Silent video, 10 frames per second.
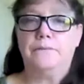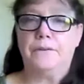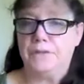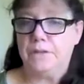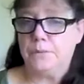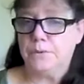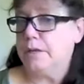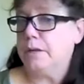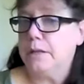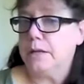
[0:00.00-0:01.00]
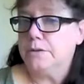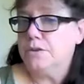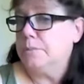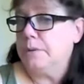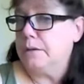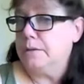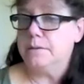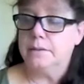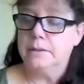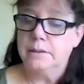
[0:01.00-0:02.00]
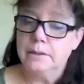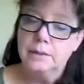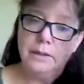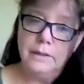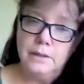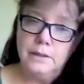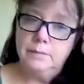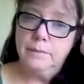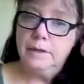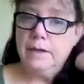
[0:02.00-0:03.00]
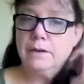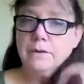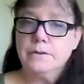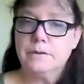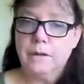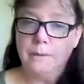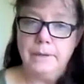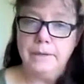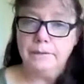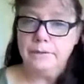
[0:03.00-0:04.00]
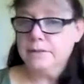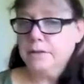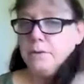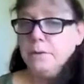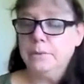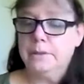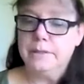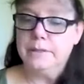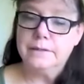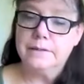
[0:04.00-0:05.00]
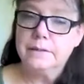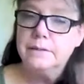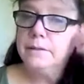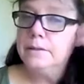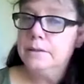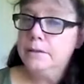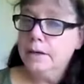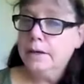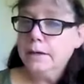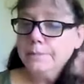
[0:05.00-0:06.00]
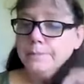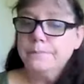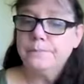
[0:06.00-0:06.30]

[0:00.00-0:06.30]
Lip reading: 15% of that just because. My hair has got a mind of its own. It really does. So